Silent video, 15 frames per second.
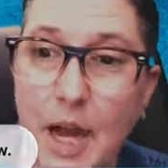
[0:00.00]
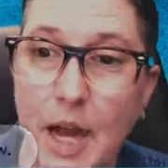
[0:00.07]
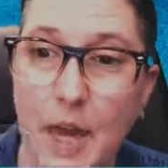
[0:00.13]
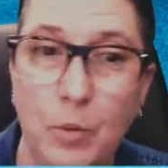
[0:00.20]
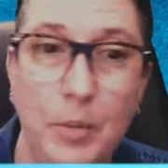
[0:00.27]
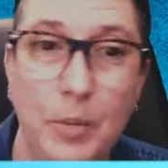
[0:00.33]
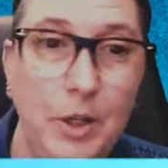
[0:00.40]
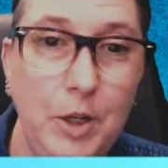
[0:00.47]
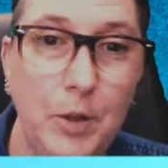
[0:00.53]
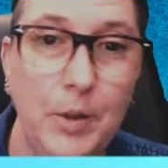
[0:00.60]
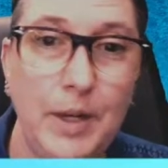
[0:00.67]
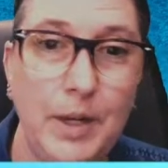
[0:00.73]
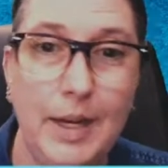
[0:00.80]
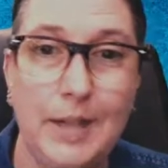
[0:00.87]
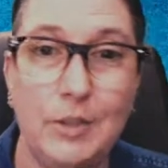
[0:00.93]
I will be
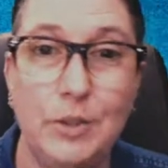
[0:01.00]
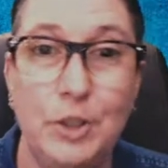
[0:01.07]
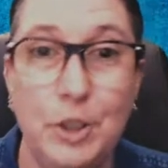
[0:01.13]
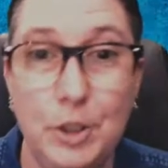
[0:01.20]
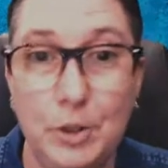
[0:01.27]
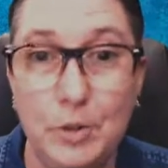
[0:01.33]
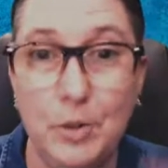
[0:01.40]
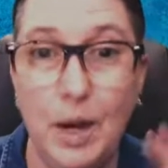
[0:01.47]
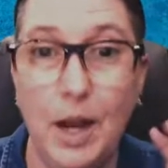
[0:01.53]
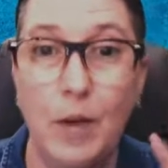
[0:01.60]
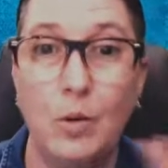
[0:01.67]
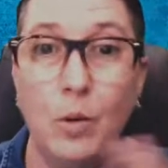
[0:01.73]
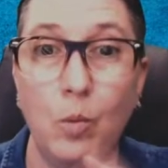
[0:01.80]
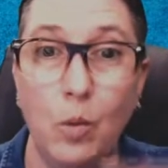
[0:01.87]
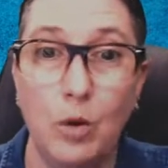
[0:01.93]
doing a
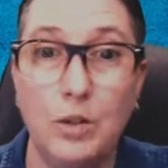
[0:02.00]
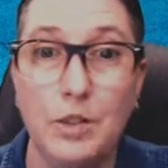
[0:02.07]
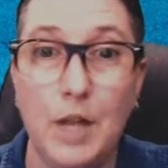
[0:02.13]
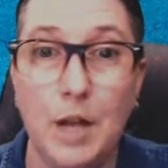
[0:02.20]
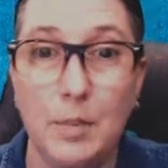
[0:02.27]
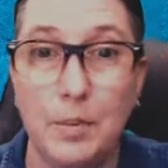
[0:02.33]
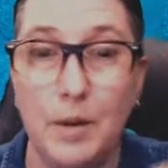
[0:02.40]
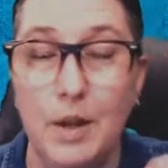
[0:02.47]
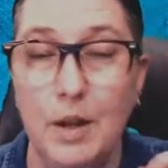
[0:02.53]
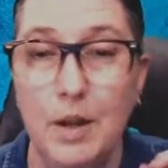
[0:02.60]
2-hour workshop.